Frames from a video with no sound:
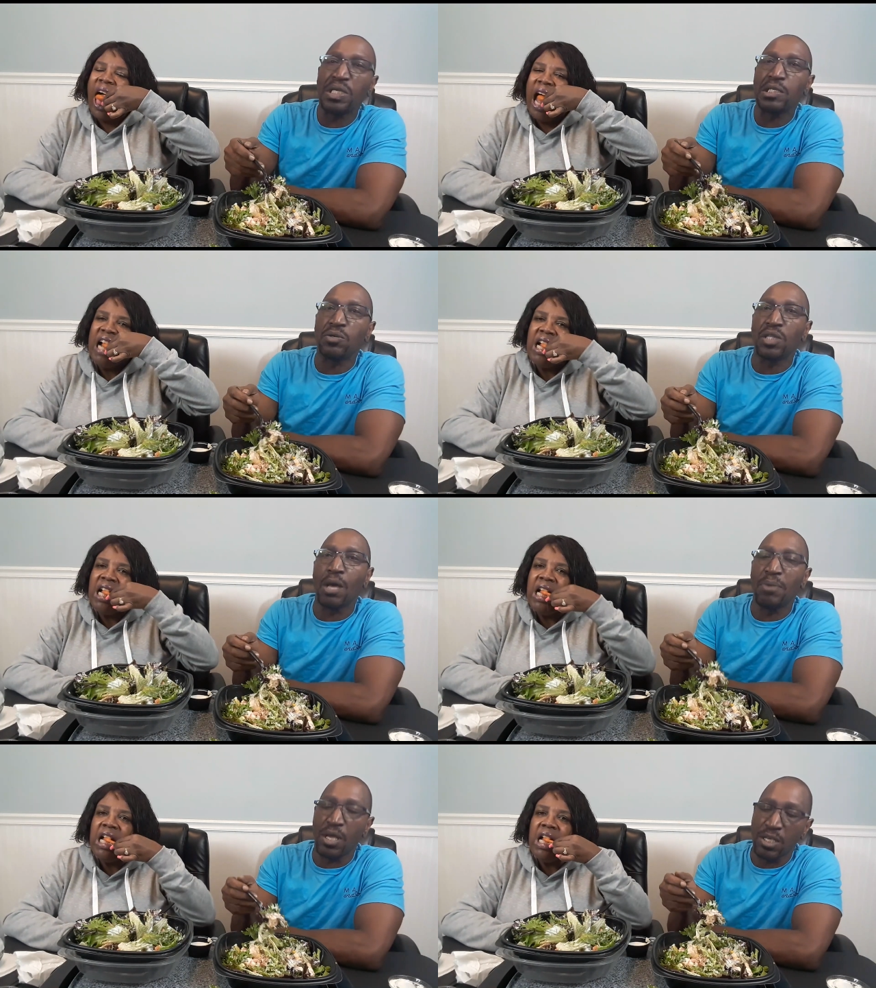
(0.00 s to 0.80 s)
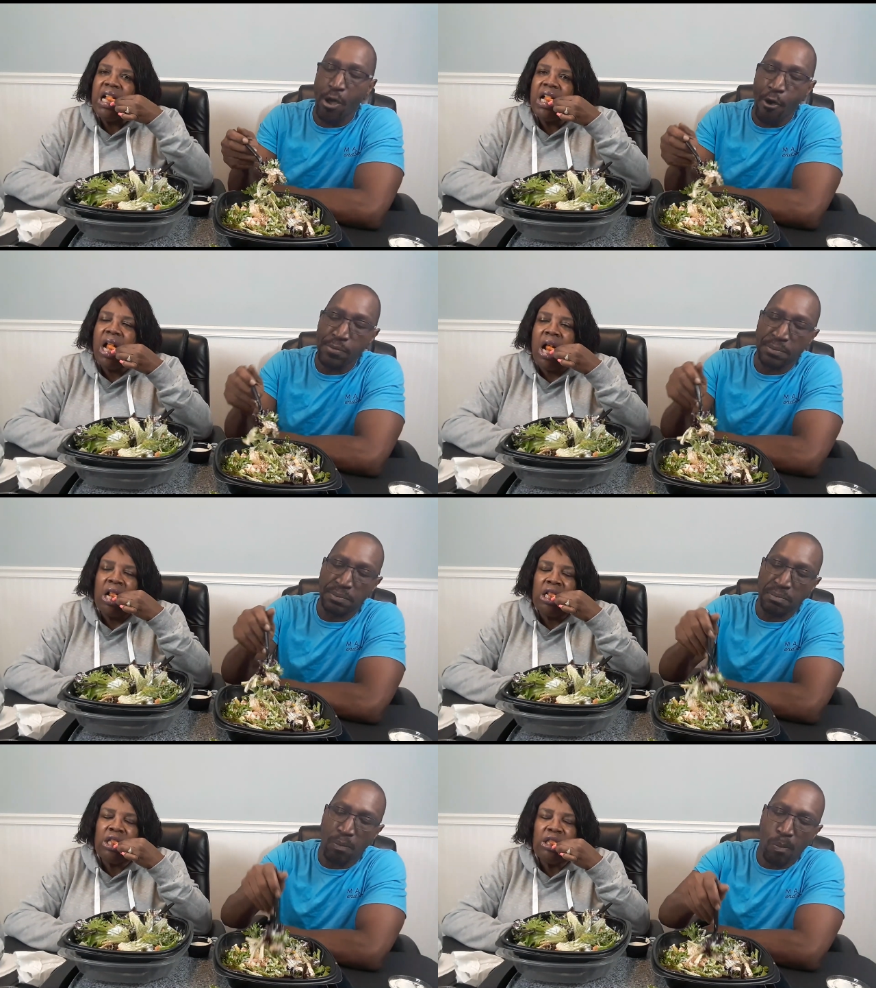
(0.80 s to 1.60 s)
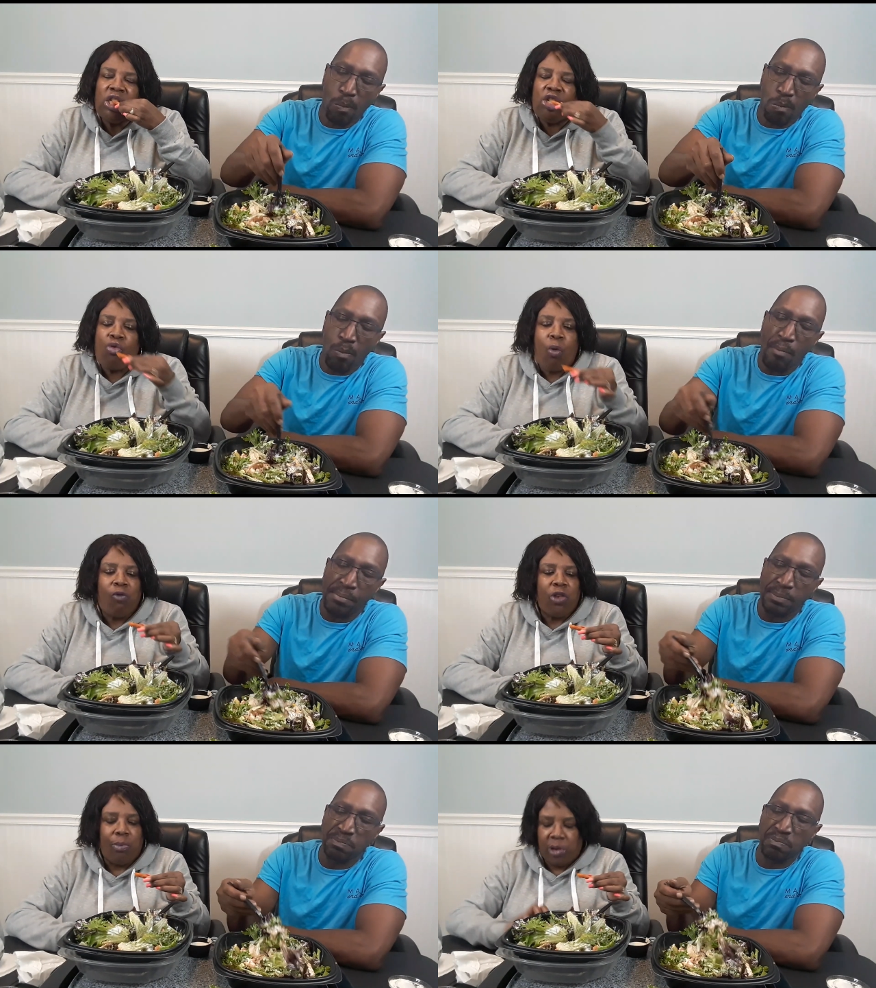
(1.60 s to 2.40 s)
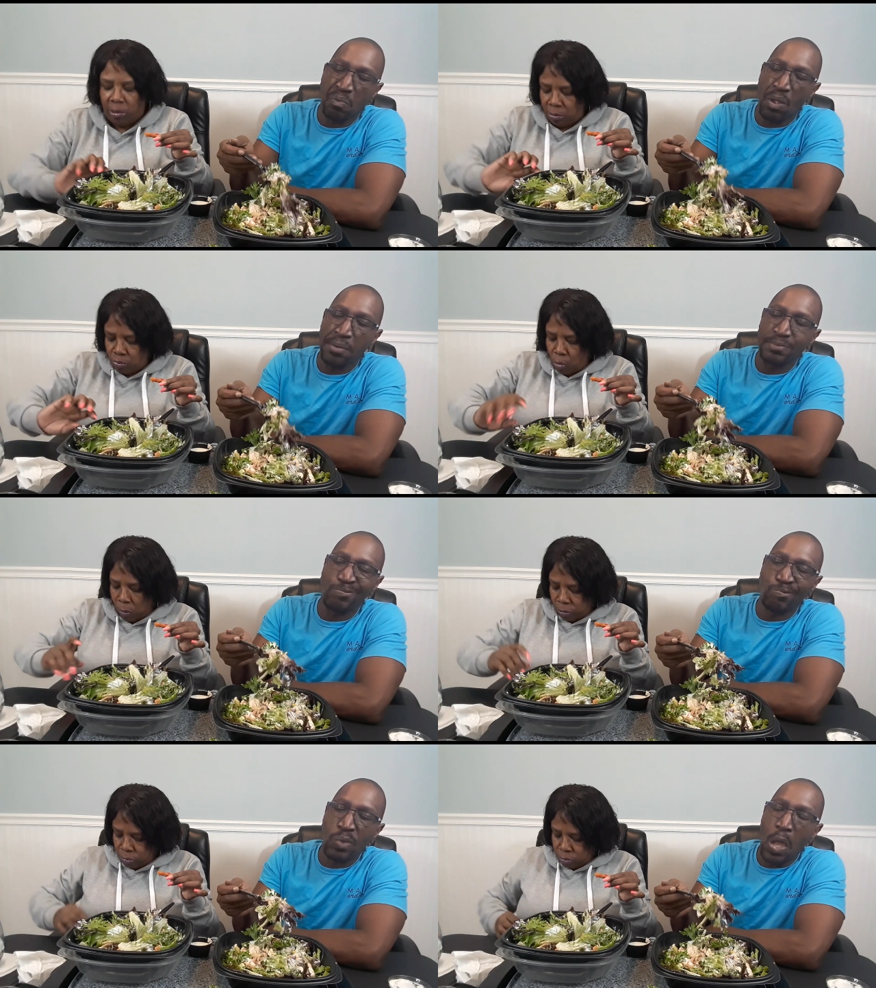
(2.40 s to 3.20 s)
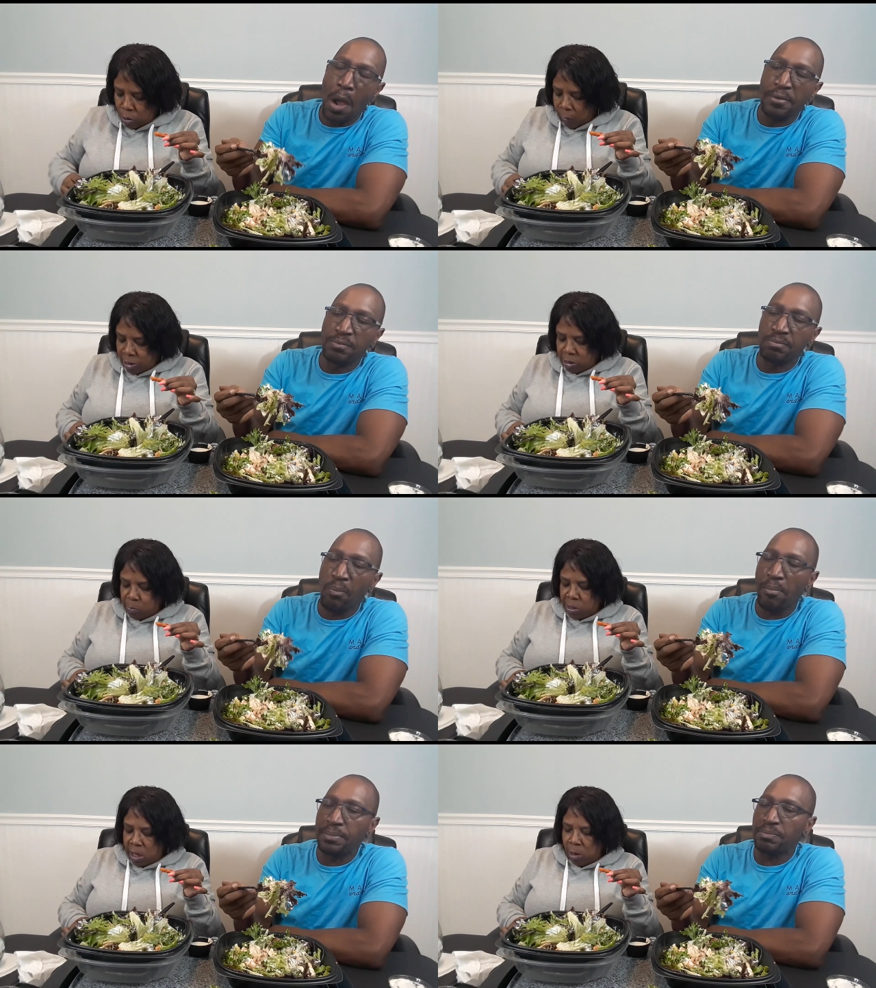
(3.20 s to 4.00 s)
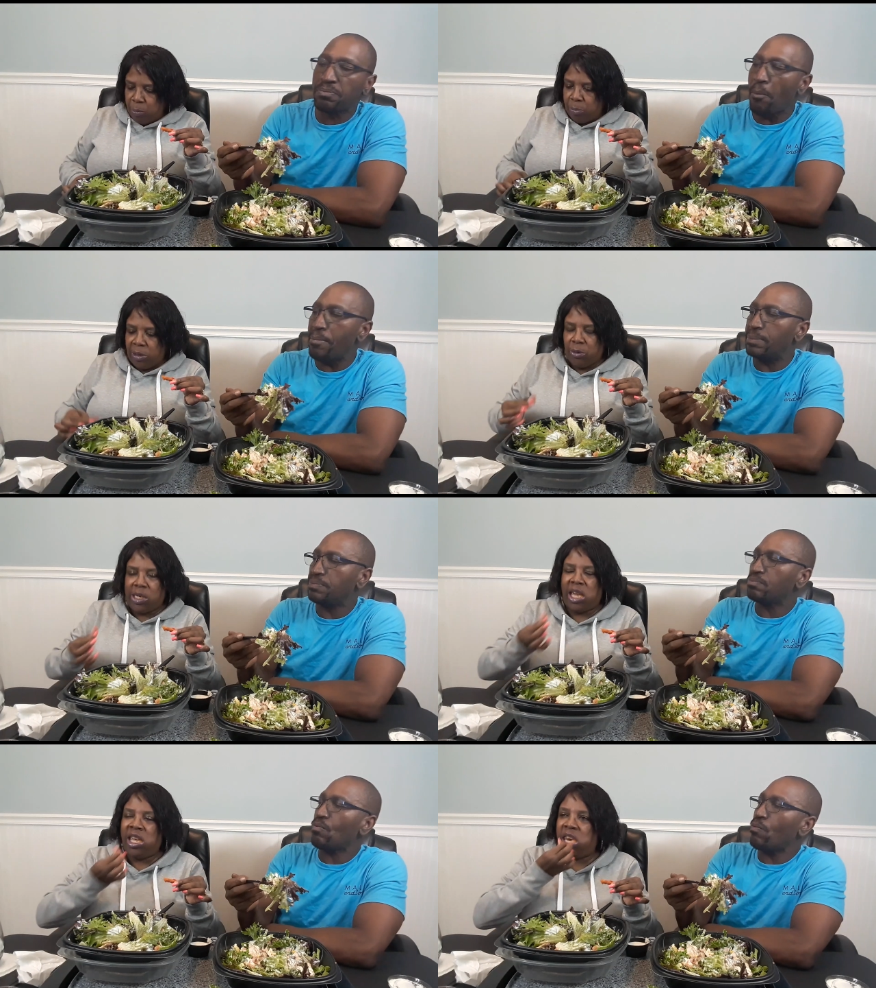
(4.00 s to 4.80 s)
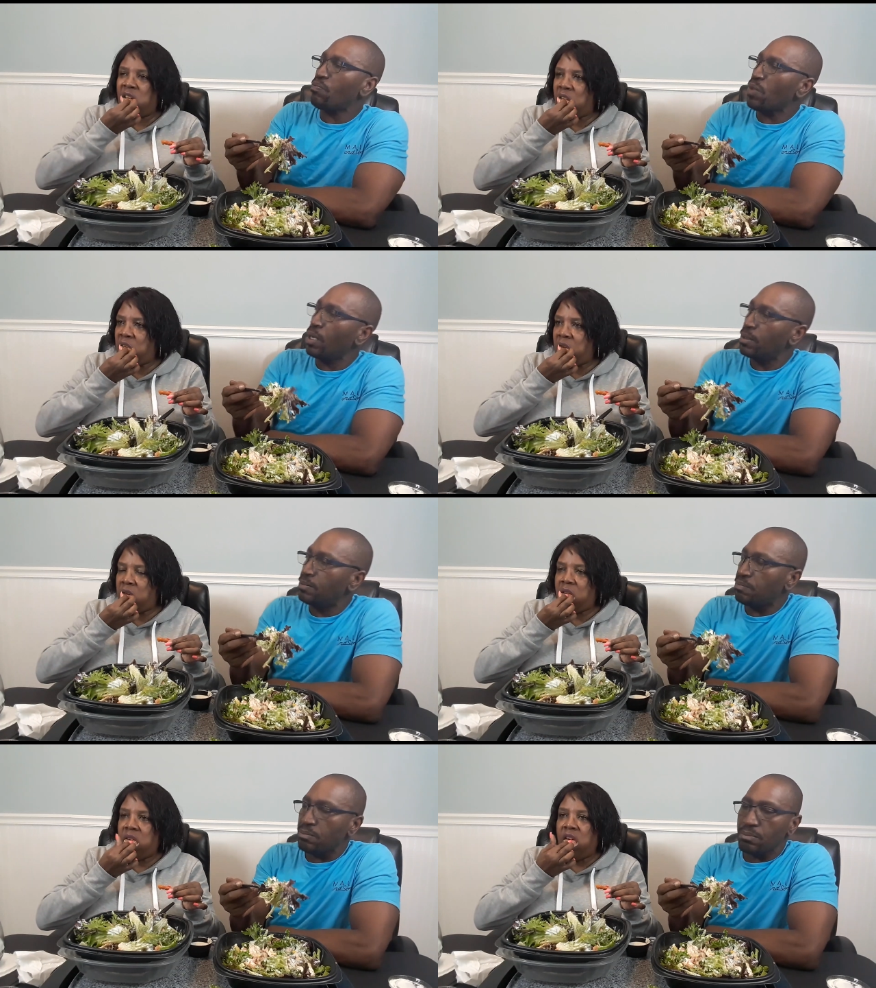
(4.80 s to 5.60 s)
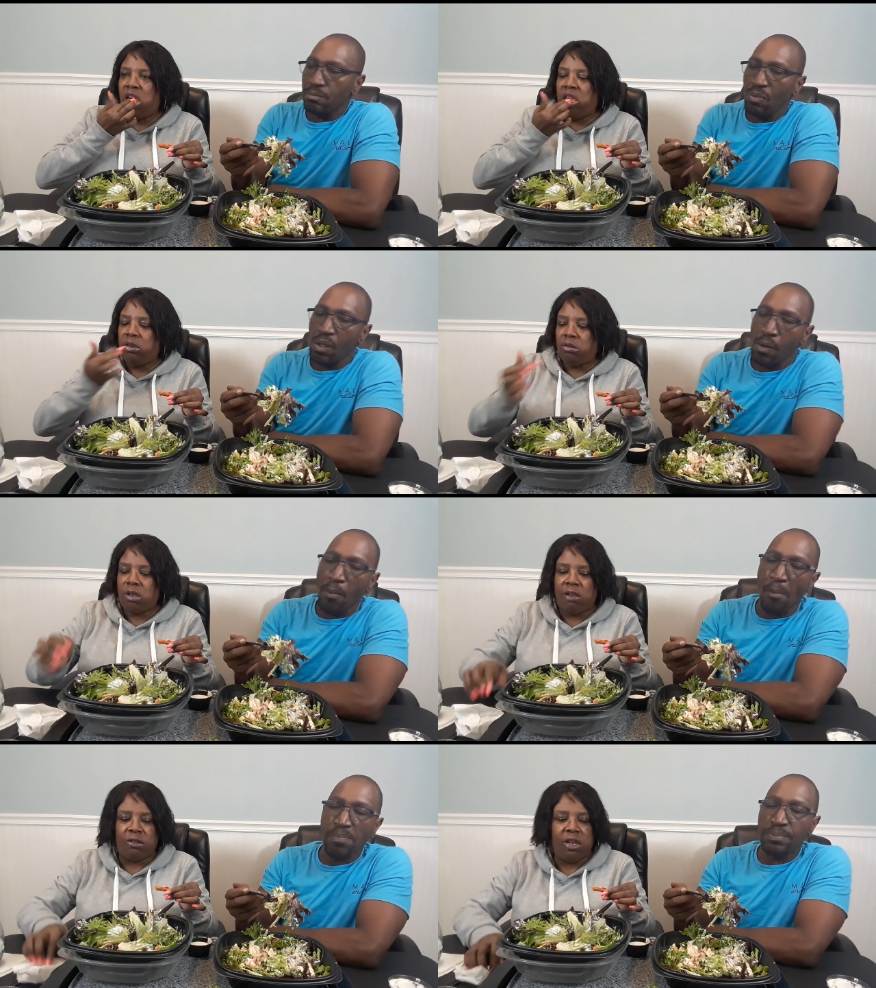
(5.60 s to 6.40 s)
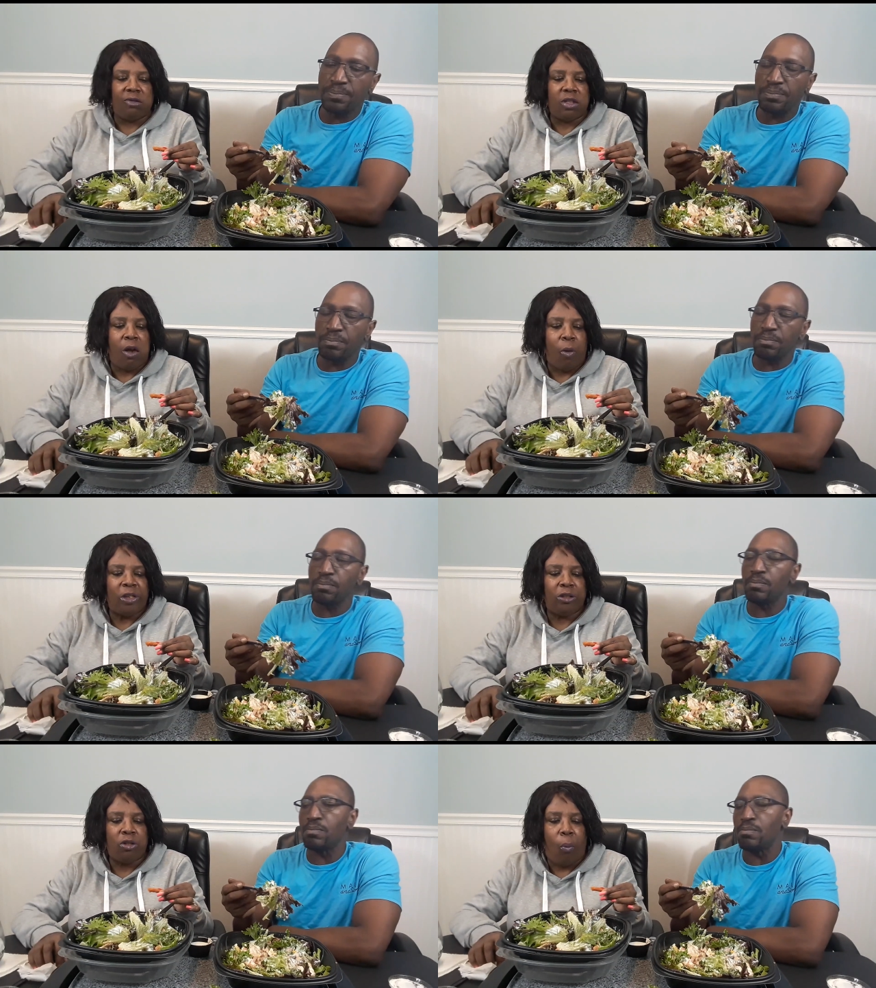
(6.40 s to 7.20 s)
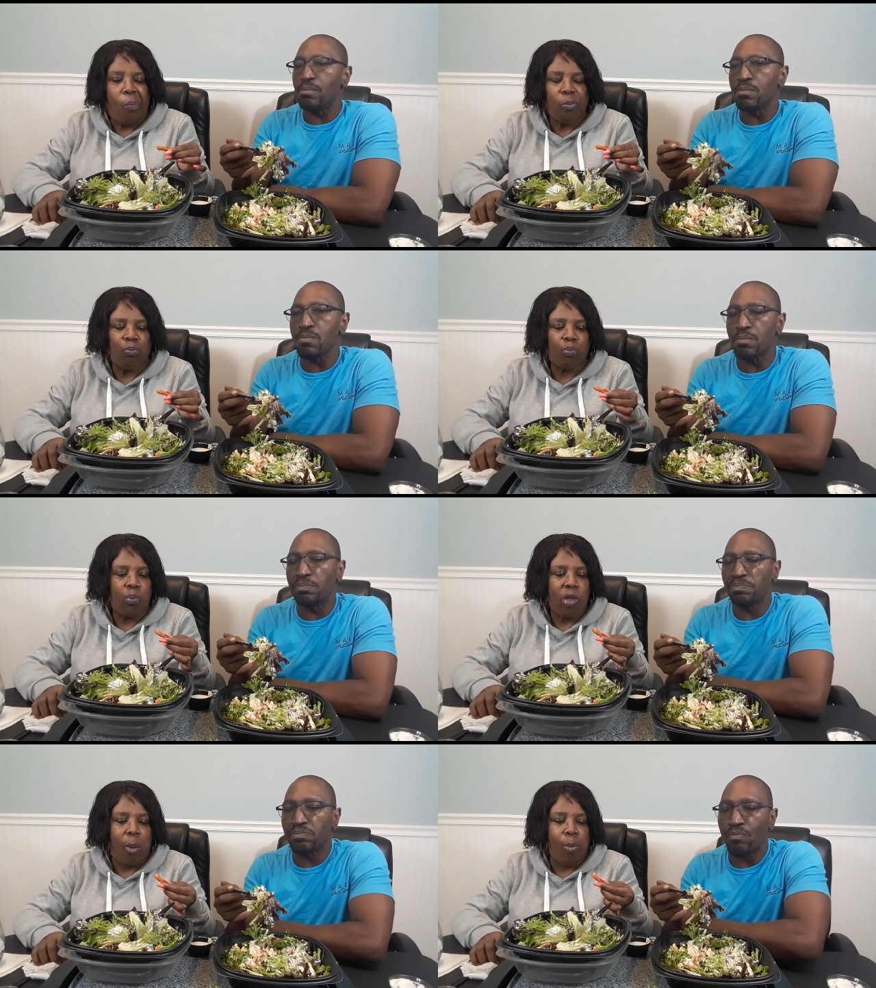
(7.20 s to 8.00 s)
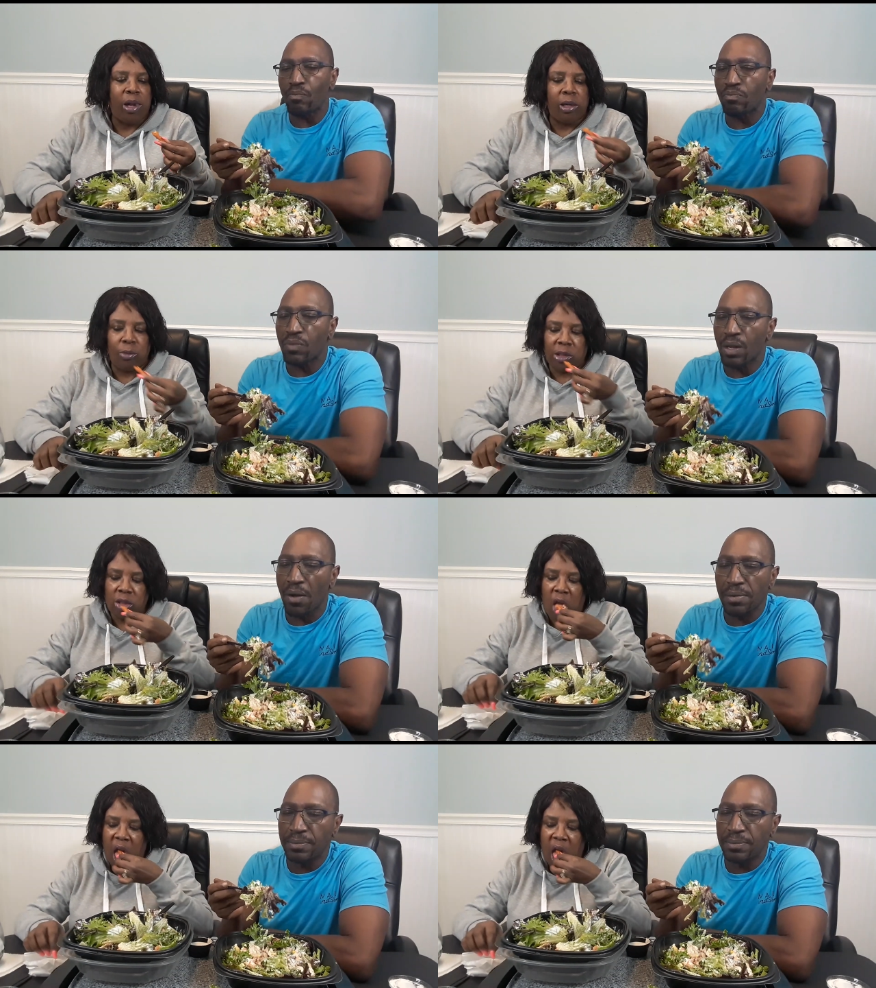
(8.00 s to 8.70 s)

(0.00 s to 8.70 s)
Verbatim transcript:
Speaker 1: didn't
Speaker 2: do a thumbnail, y'all.
Speaker 1: Oh, we'll do a thumbnail. Mm. That's been helping me when I edit. I don't have to always make up
Speaker 2: them.